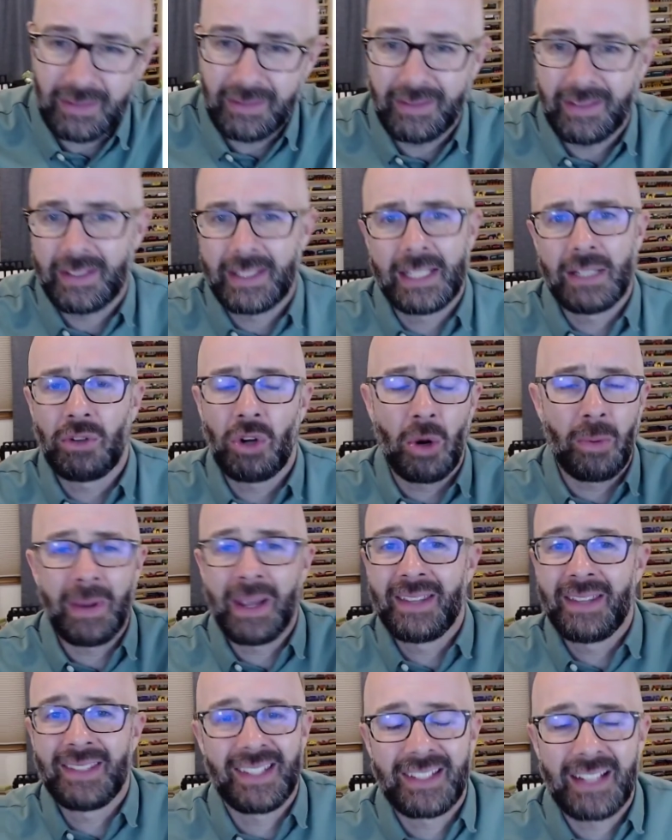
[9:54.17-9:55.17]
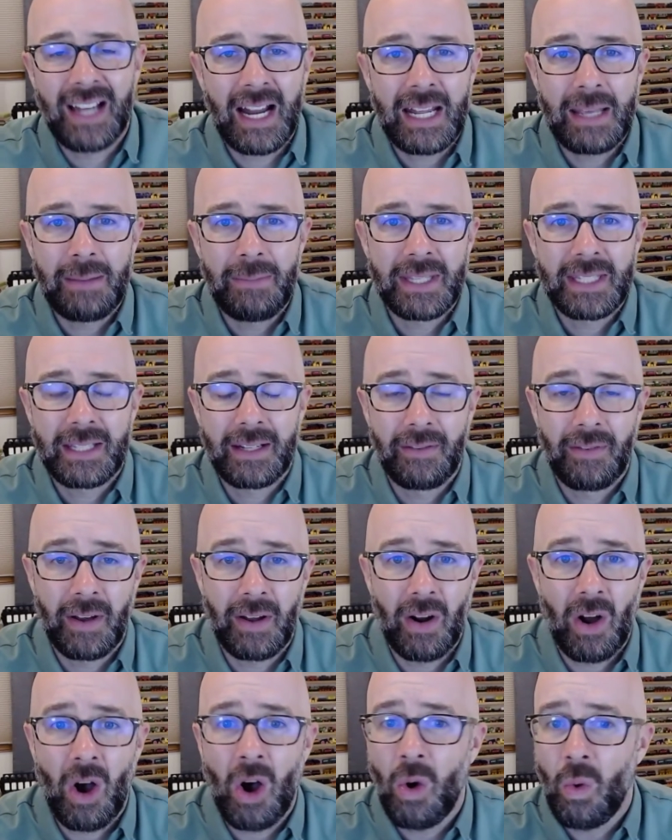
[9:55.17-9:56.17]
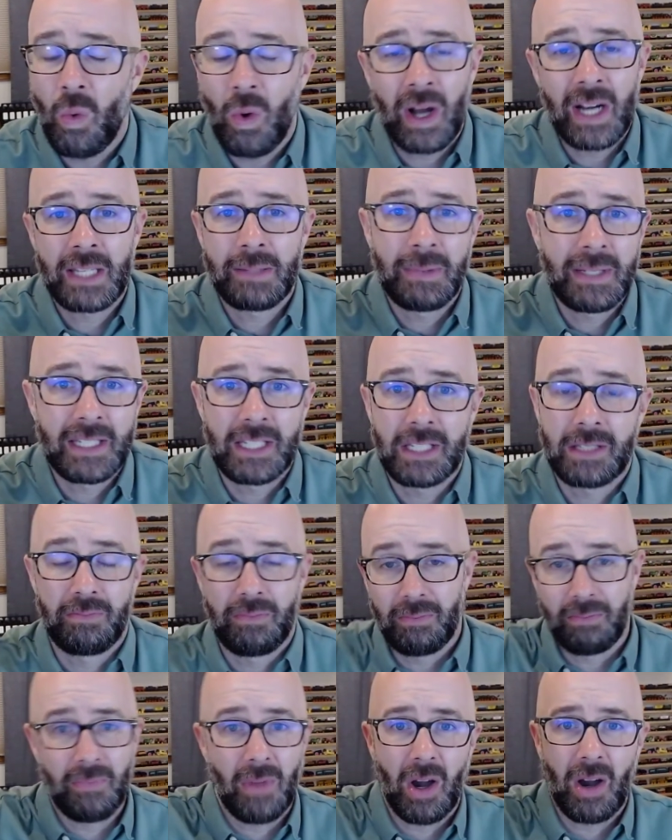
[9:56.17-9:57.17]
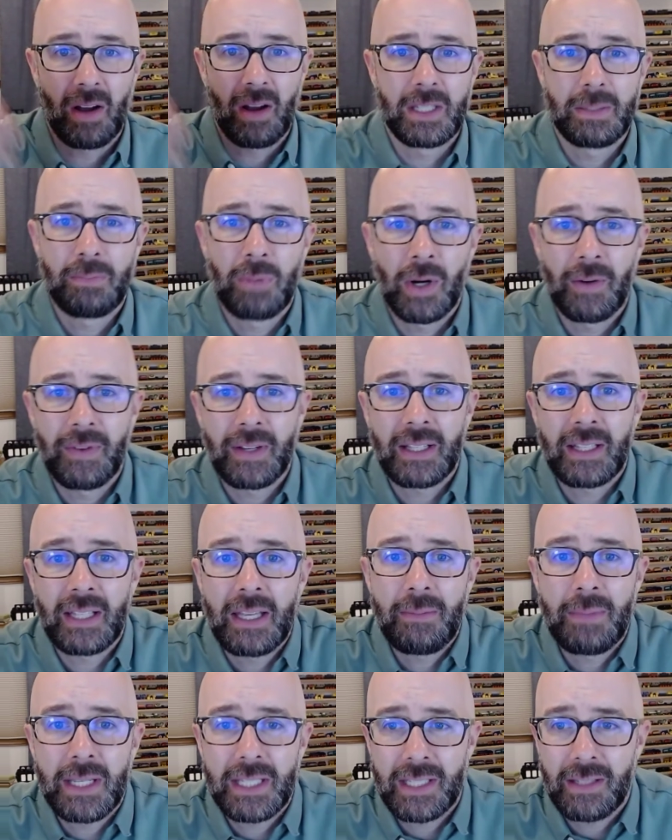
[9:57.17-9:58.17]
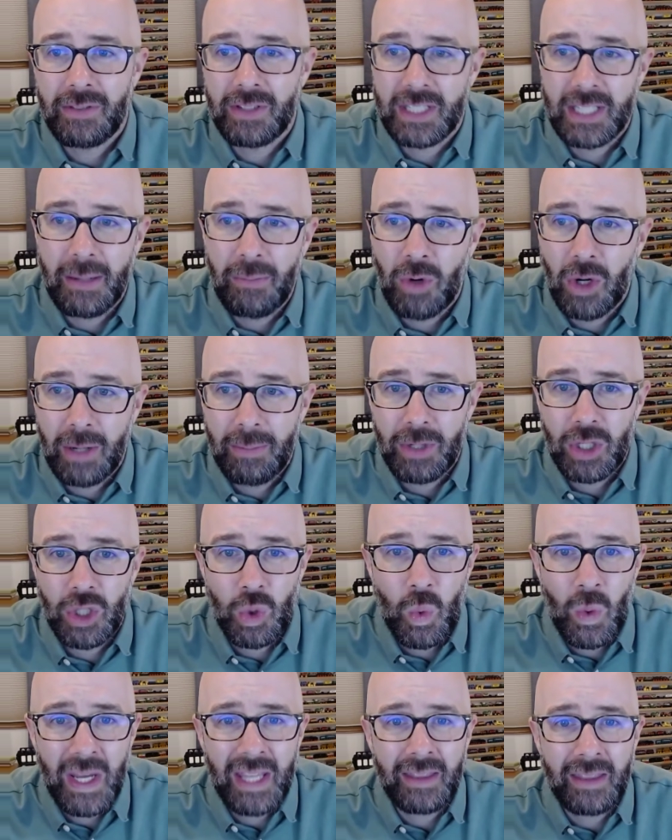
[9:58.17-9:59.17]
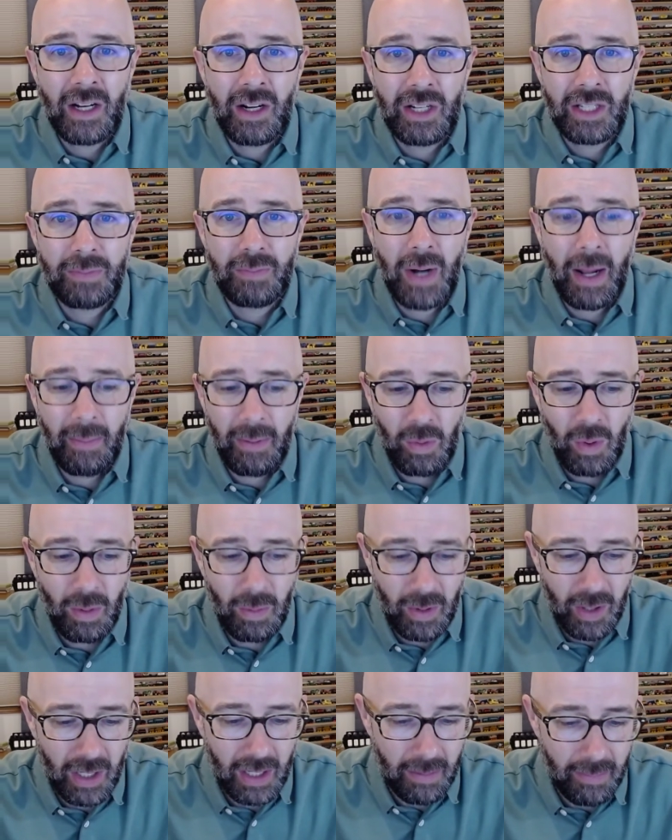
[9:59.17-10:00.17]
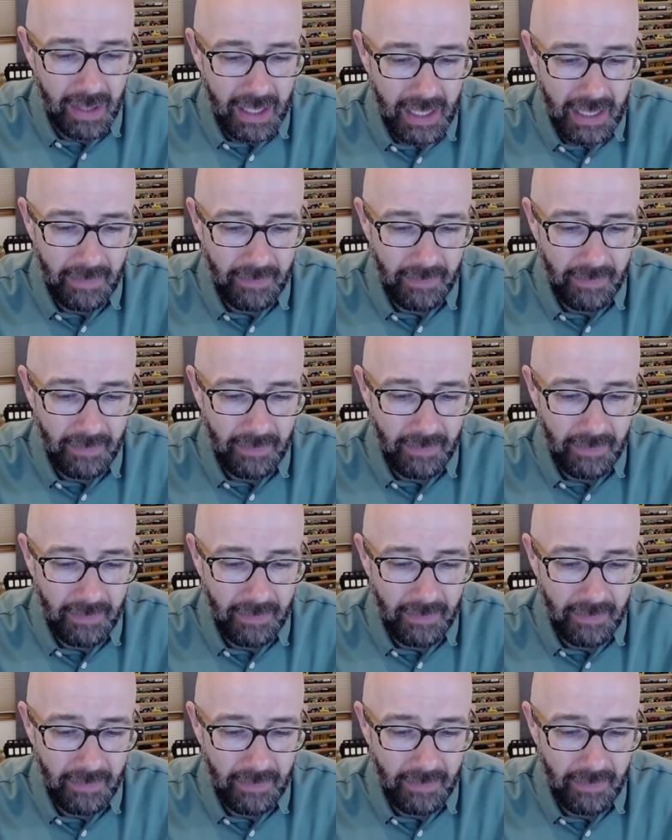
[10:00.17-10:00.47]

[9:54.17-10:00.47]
0 means it's not emissive at all. 1 means it's perfectly emissive. Somewhere in between there is probably where we're going to be.